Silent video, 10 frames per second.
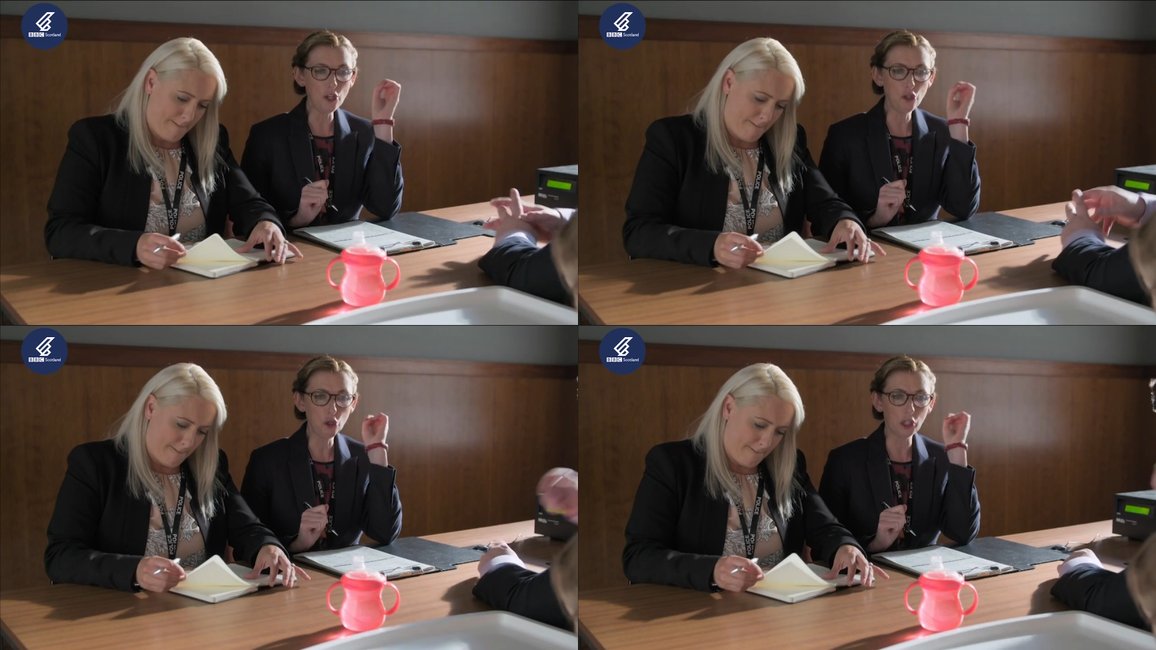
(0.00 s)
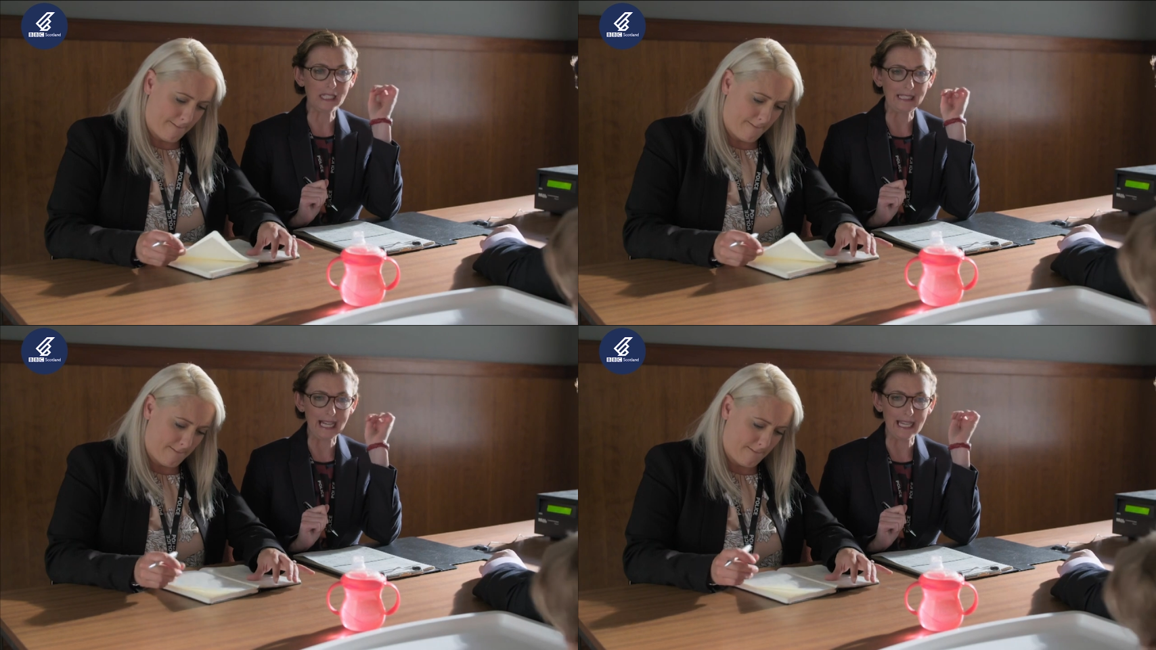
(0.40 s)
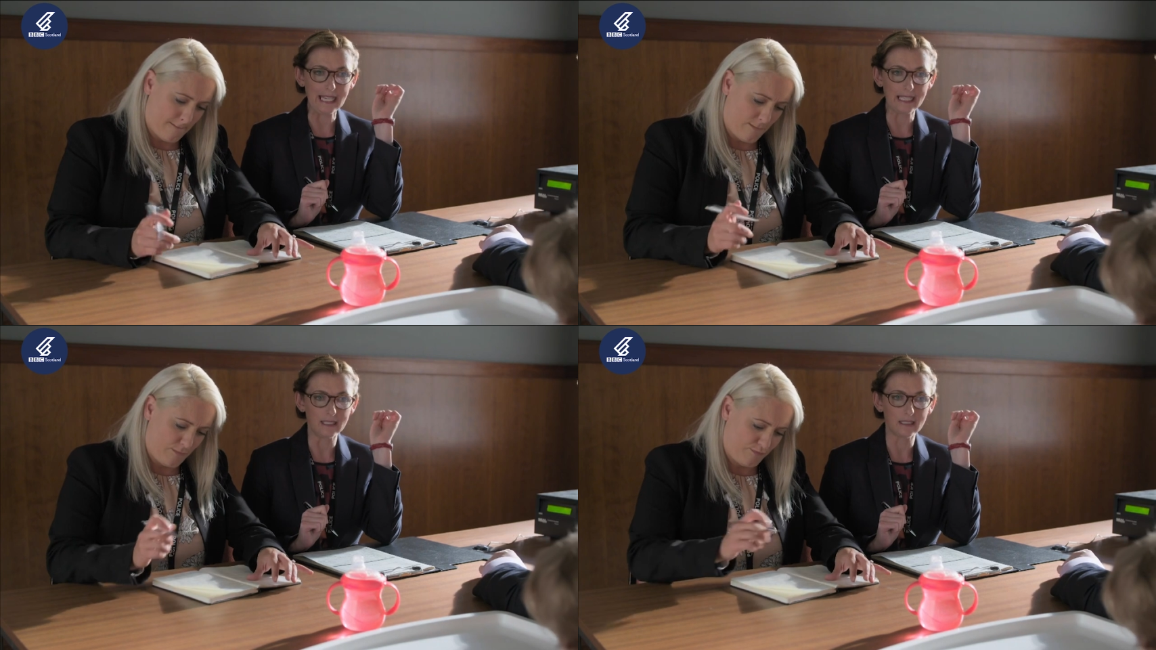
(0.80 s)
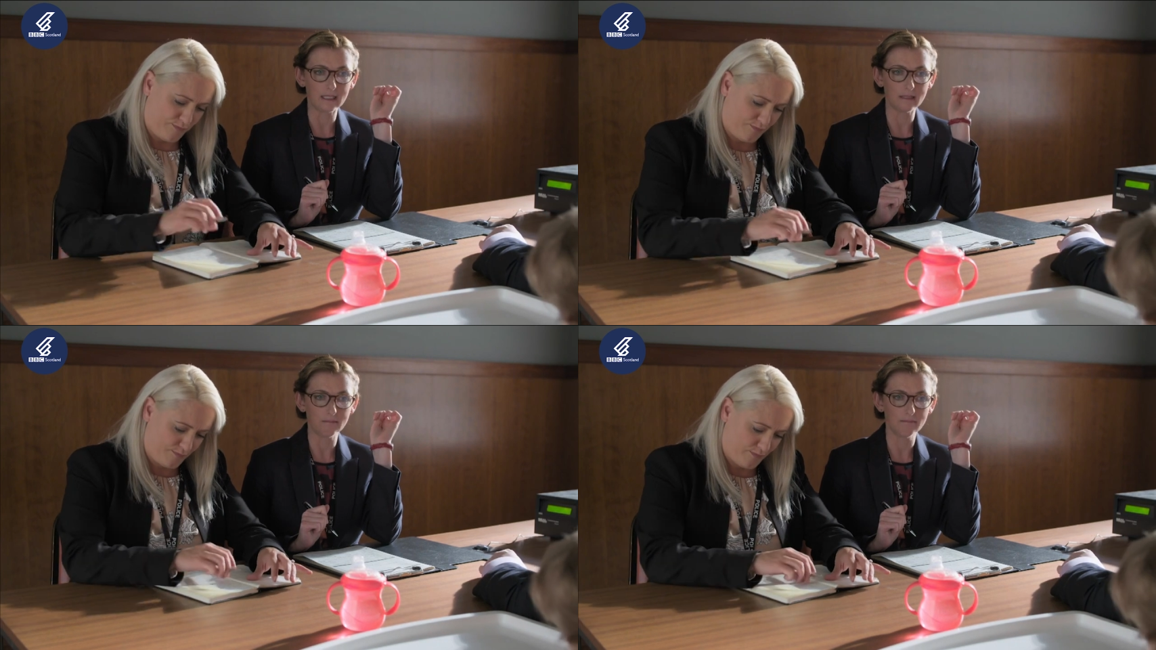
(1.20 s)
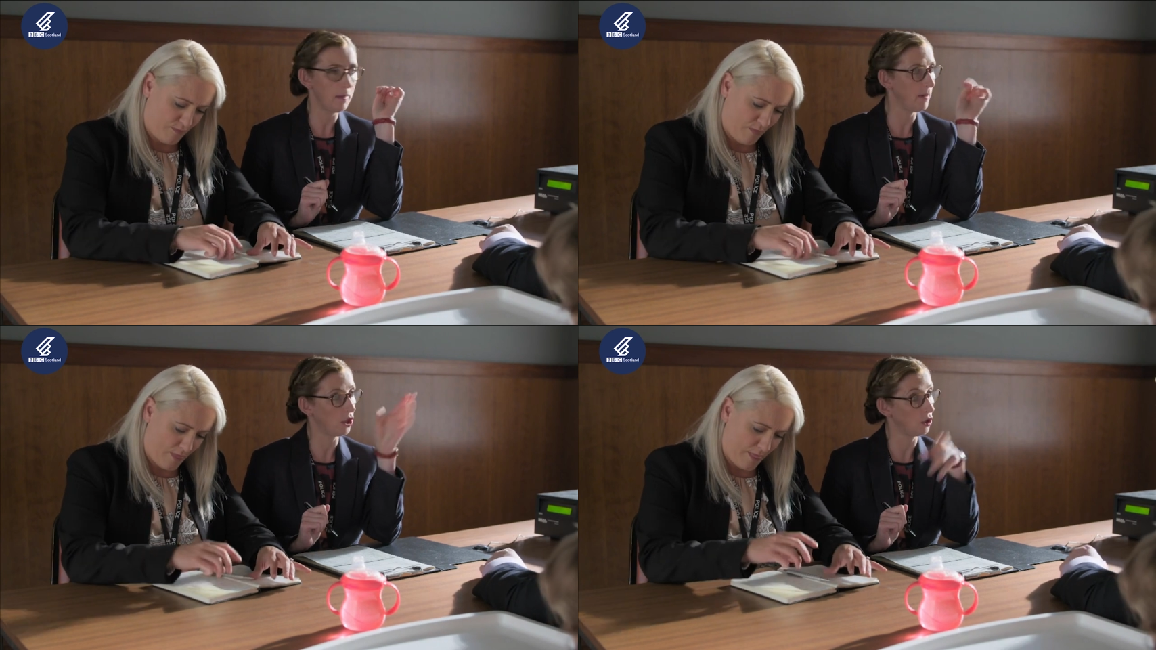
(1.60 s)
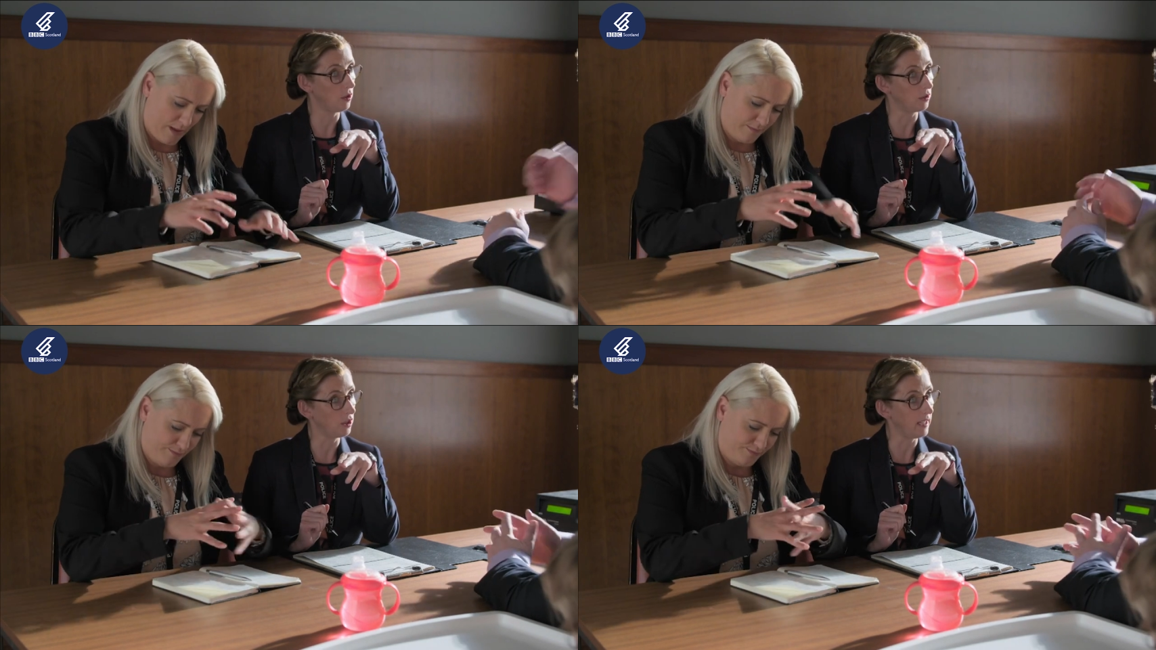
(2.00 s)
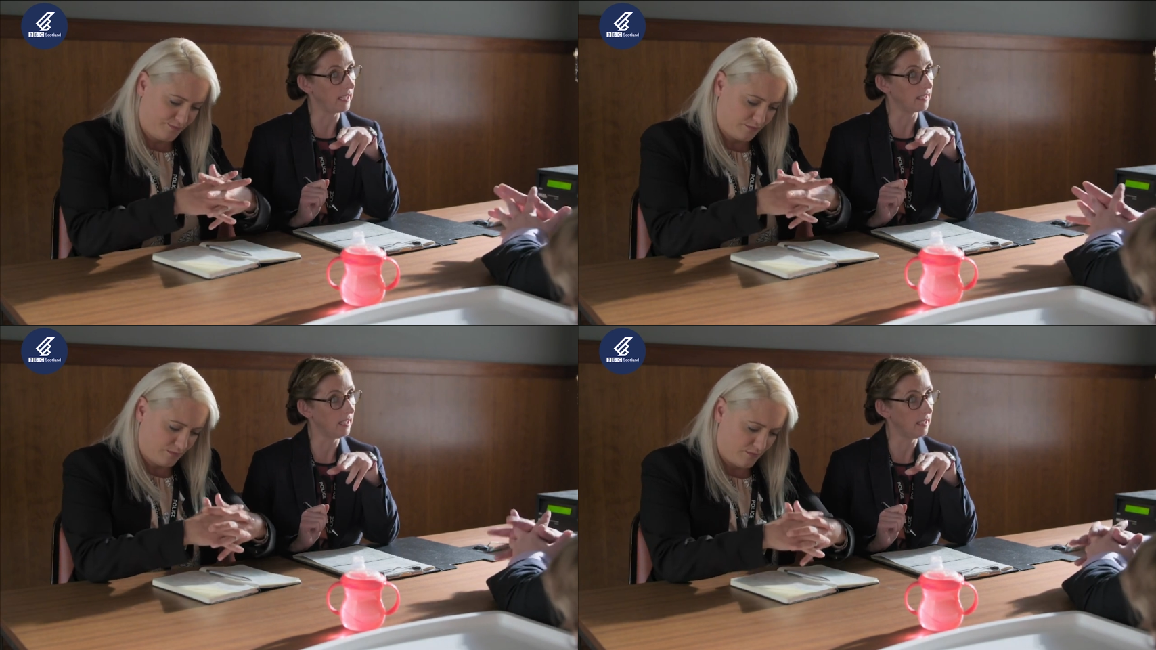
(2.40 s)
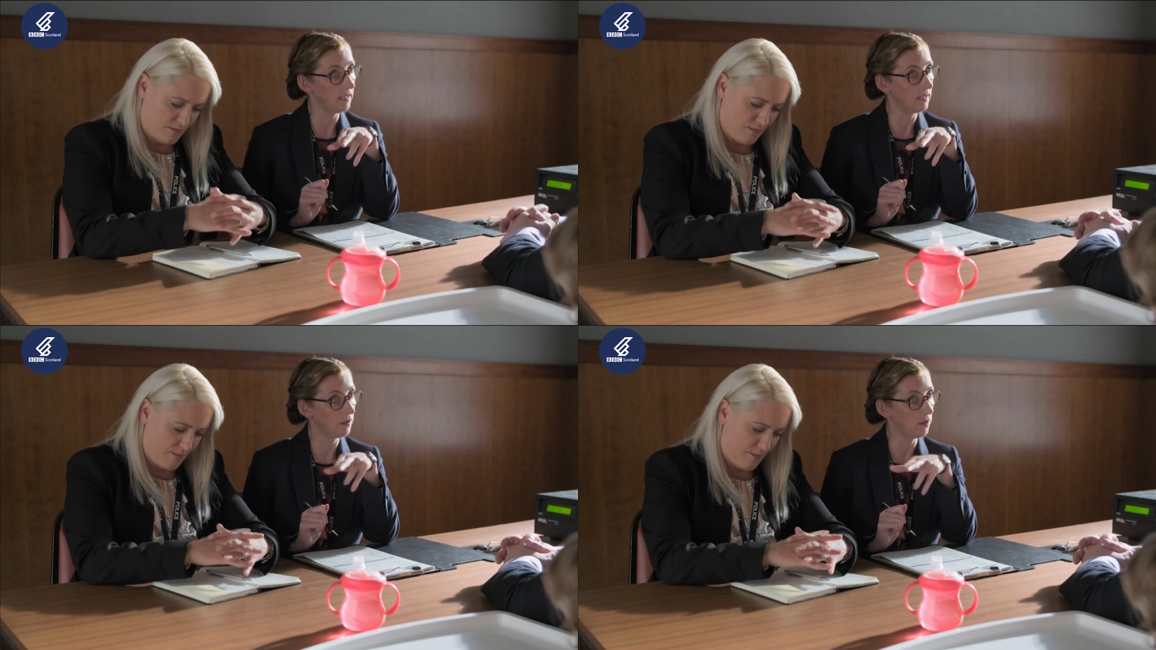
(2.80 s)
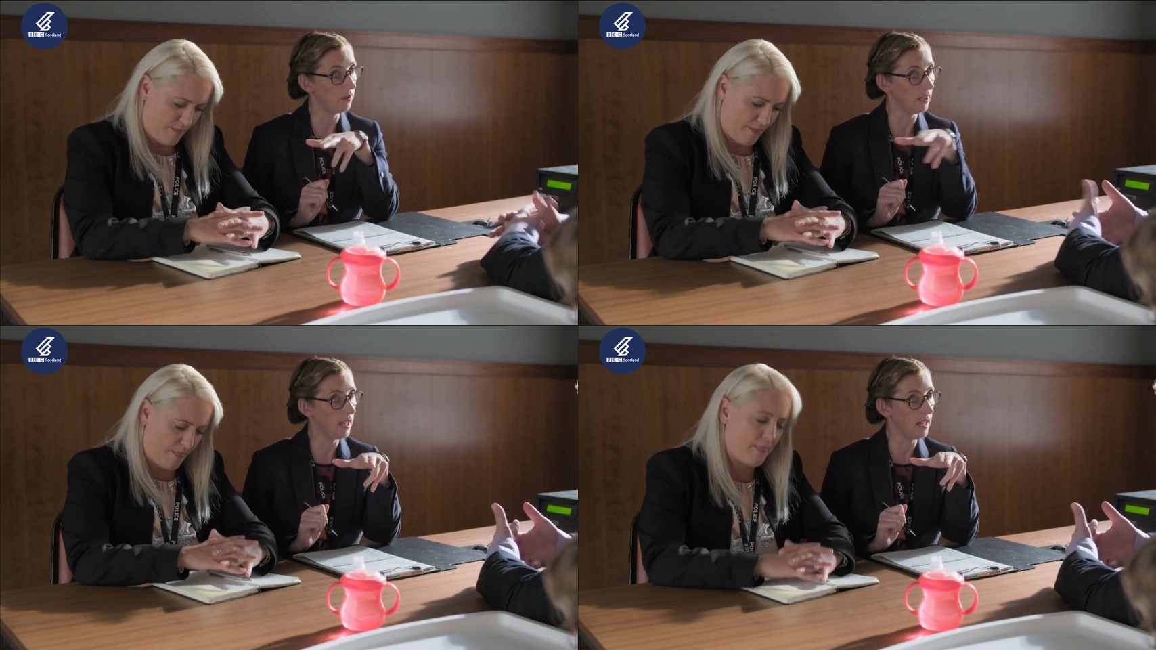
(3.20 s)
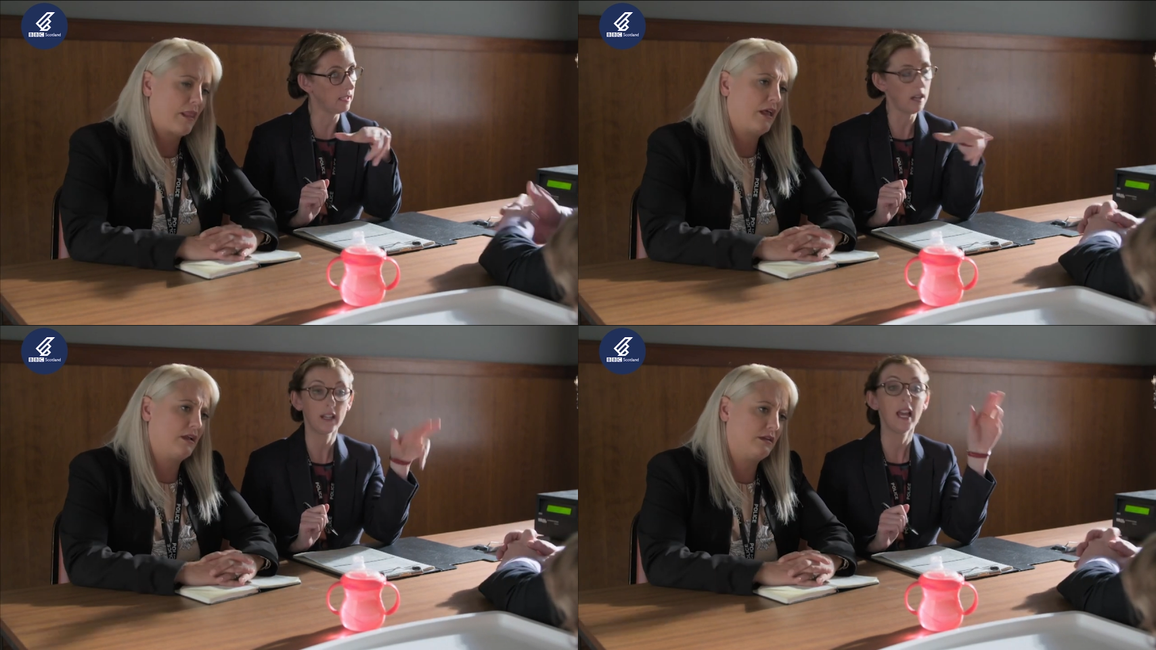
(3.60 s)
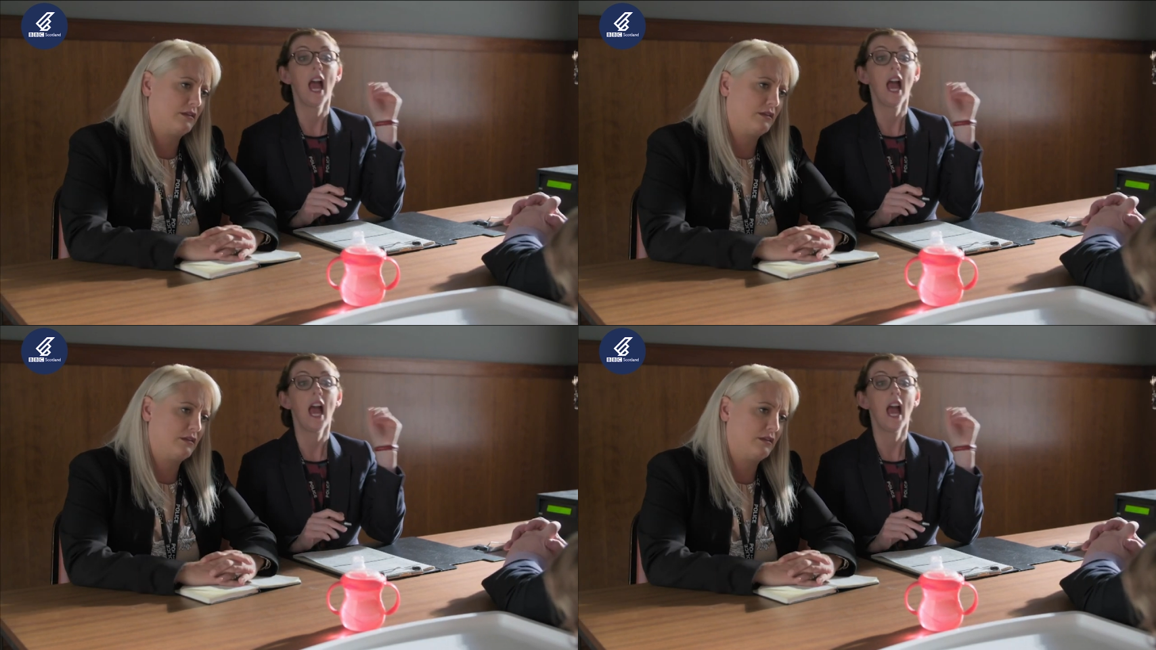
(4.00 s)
Speaker 1: Is your client... Maybe I should talk directly to the client. Is that okay?